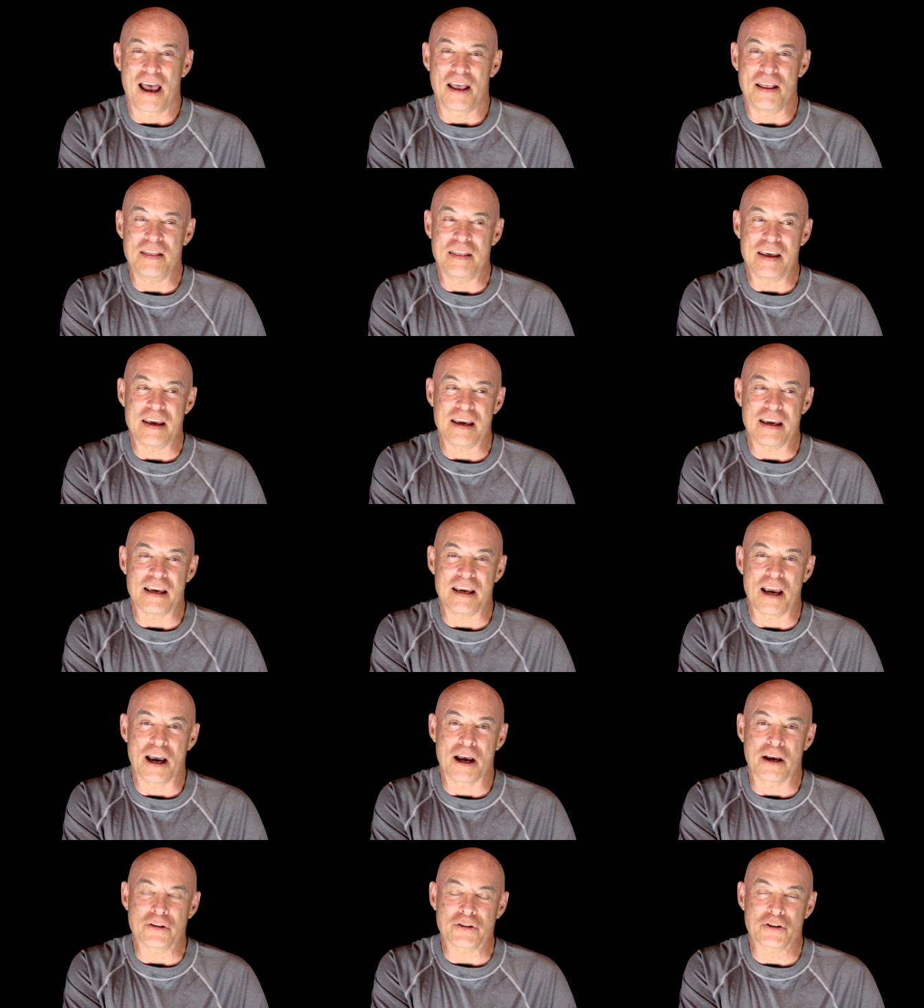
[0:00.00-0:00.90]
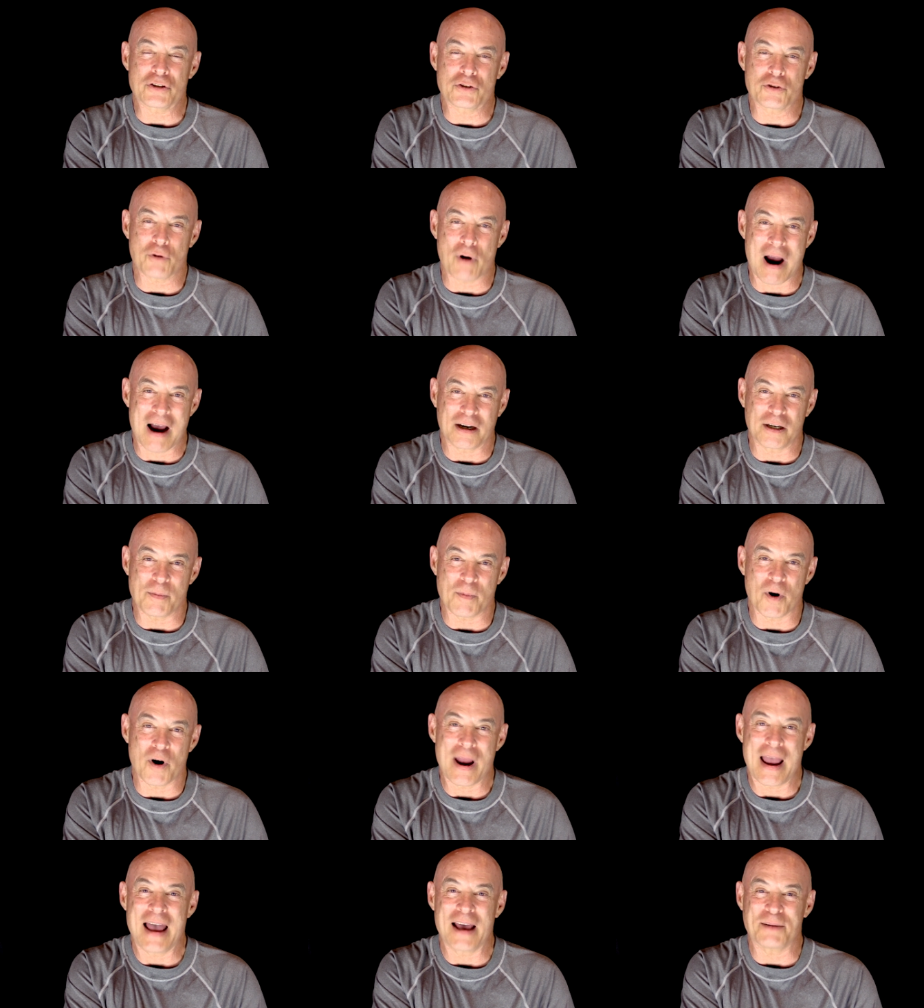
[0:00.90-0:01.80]
the
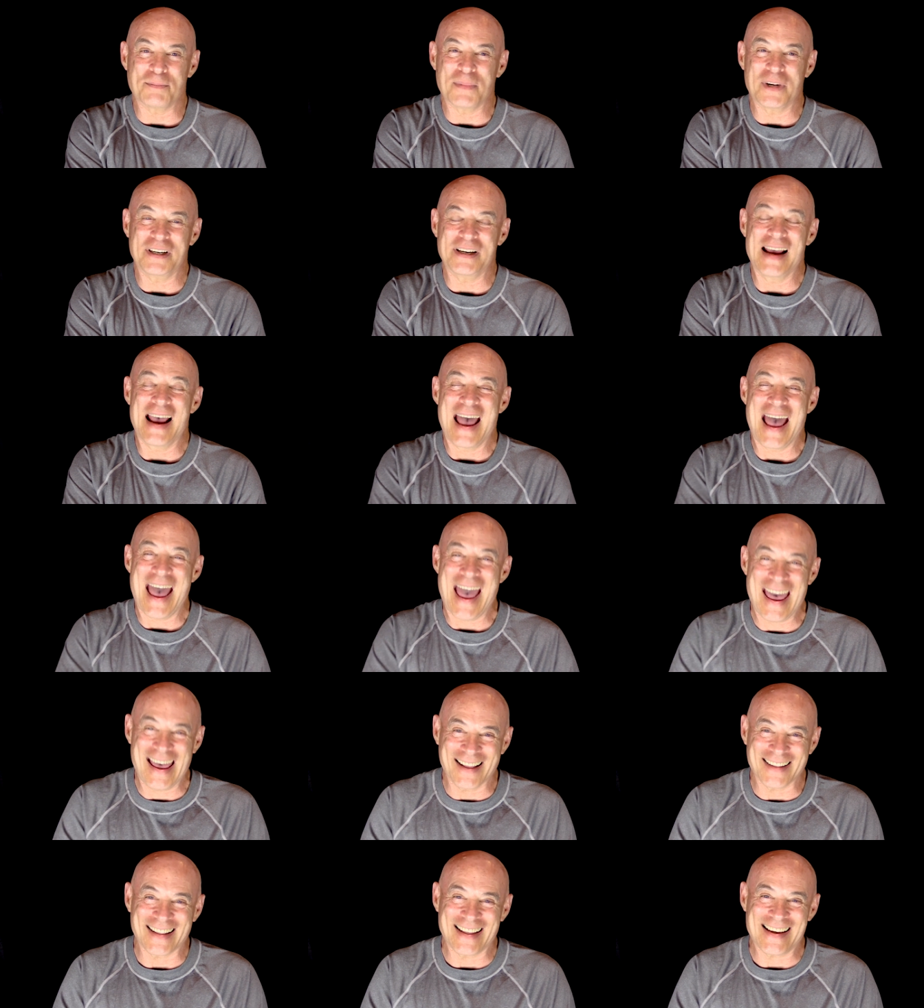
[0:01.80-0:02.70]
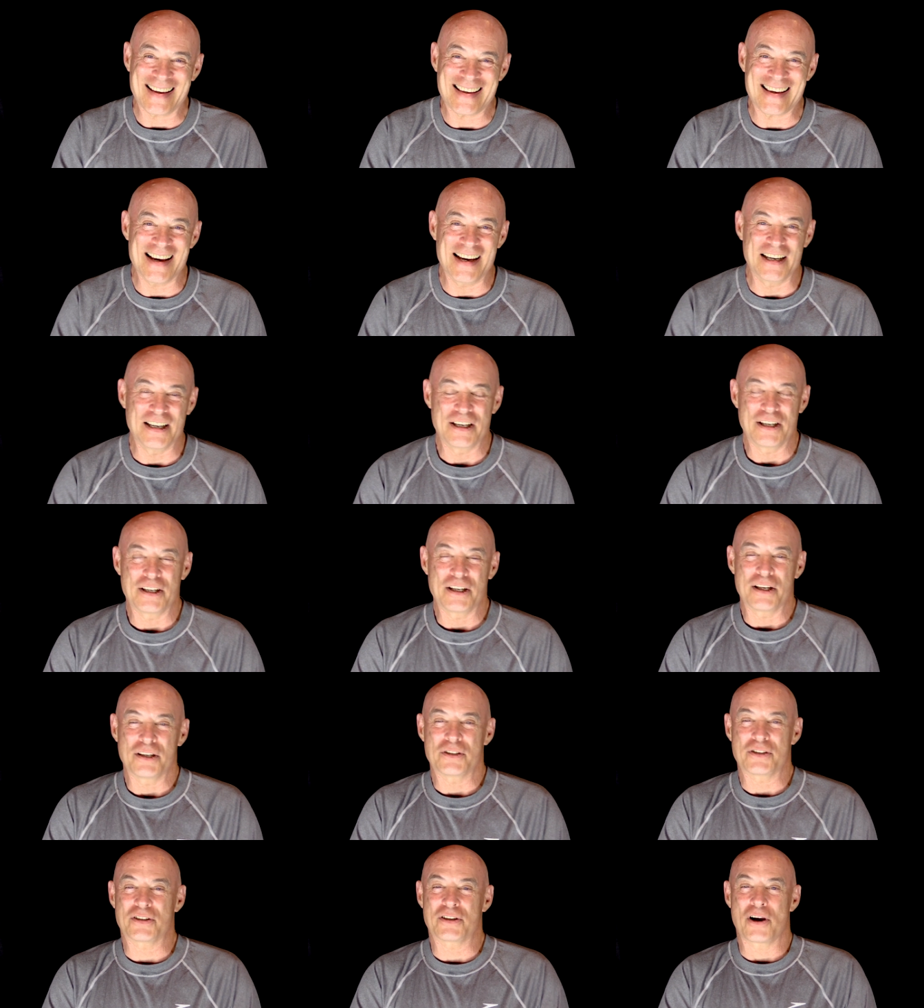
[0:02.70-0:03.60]
astronomer Edmund Halley.
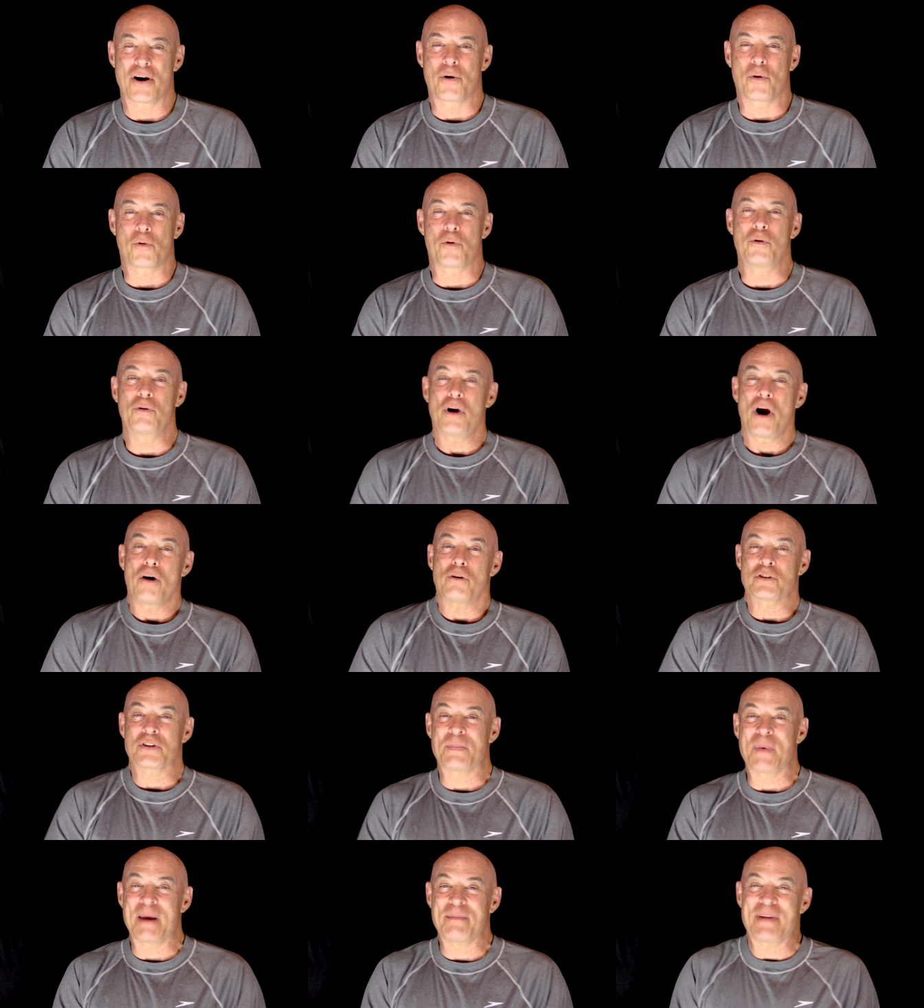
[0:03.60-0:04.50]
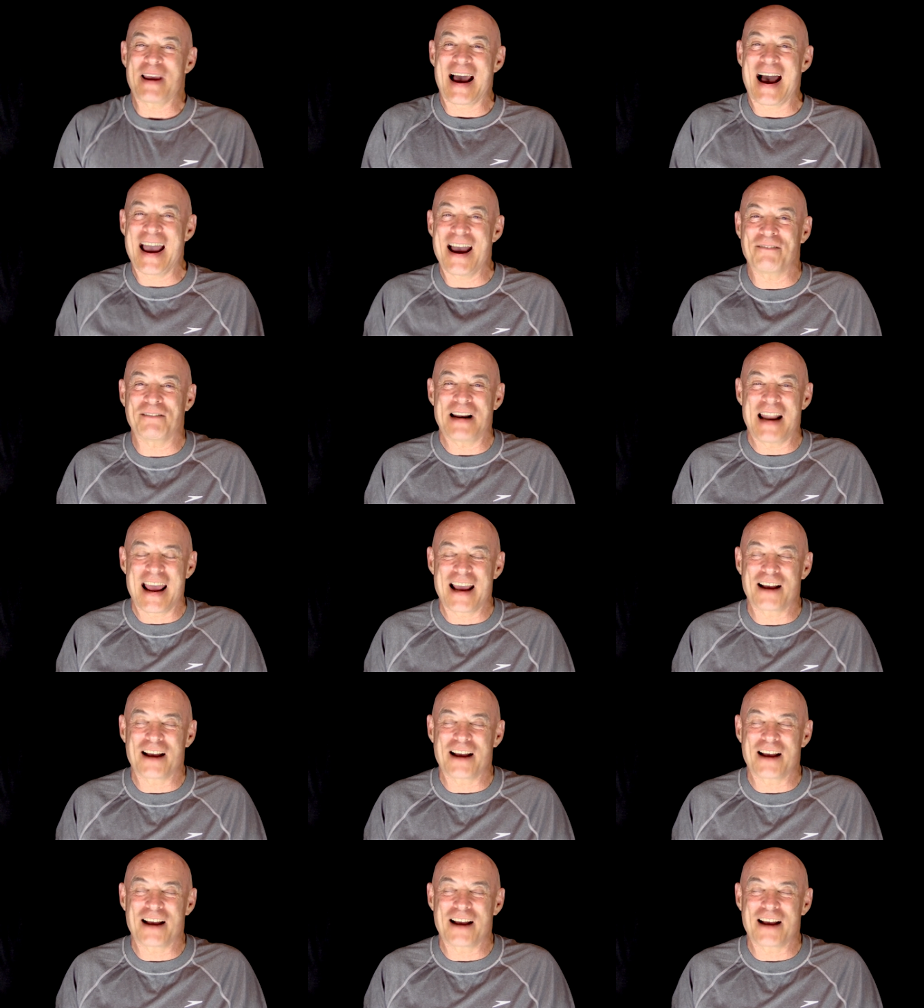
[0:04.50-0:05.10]
So who knows, maybe I have a